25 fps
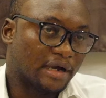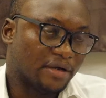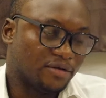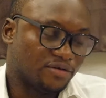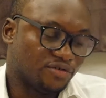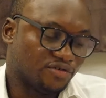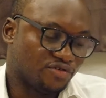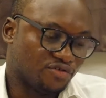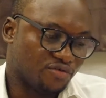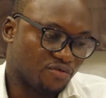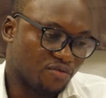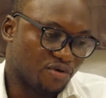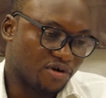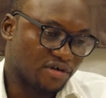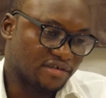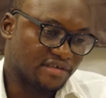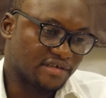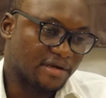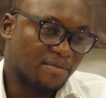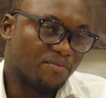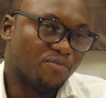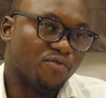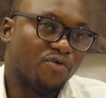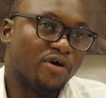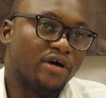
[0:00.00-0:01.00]
I used to work
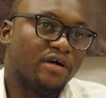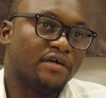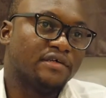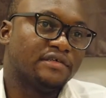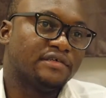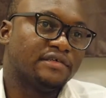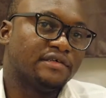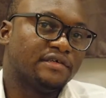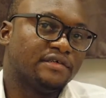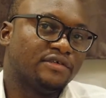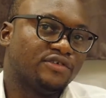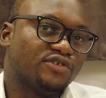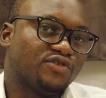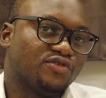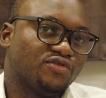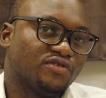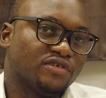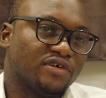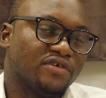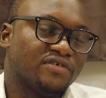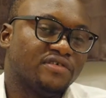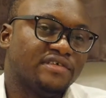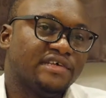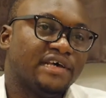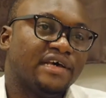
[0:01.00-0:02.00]
somewhere since
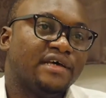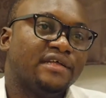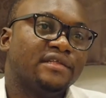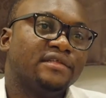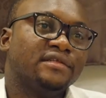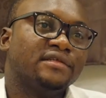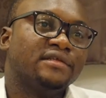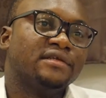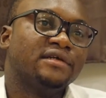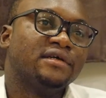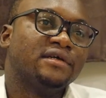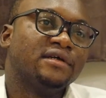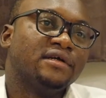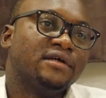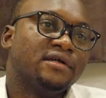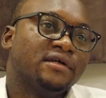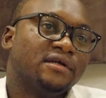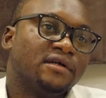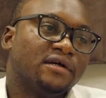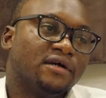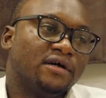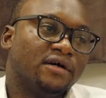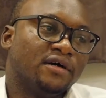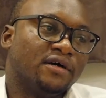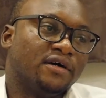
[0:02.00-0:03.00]

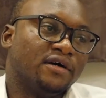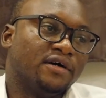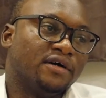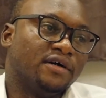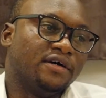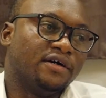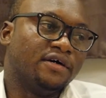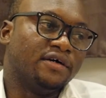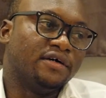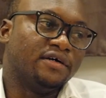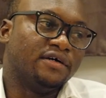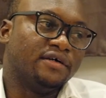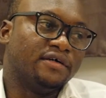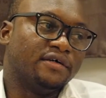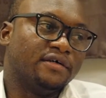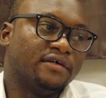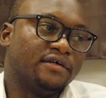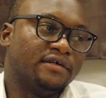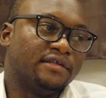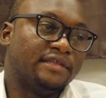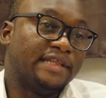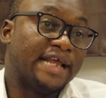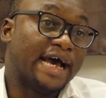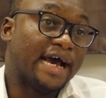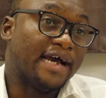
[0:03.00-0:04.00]

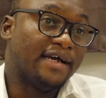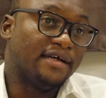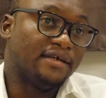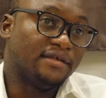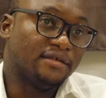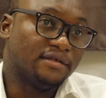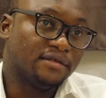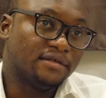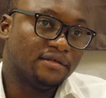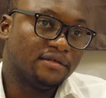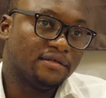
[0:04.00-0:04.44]
2009,